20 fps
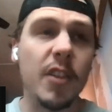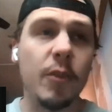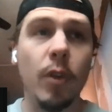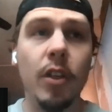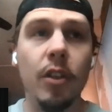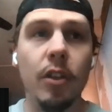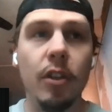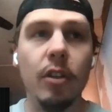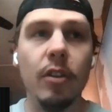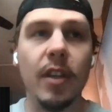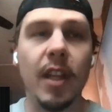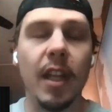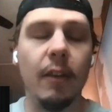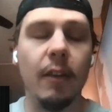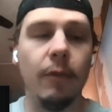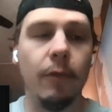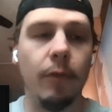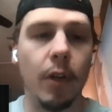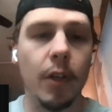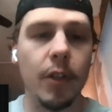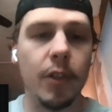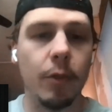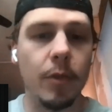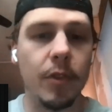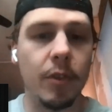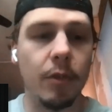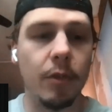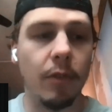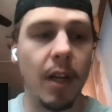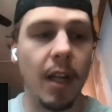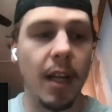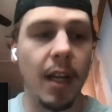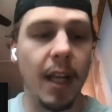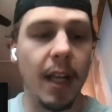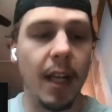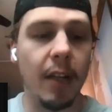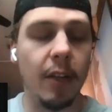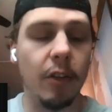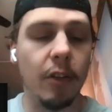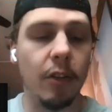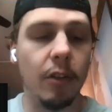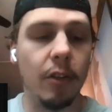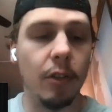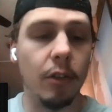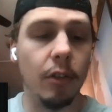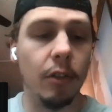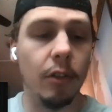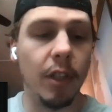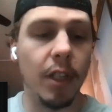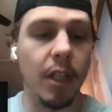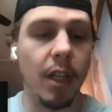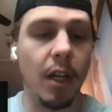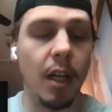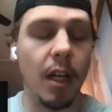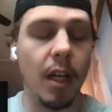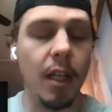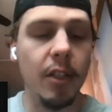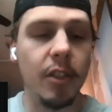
we knew that influencer was the right angle early on,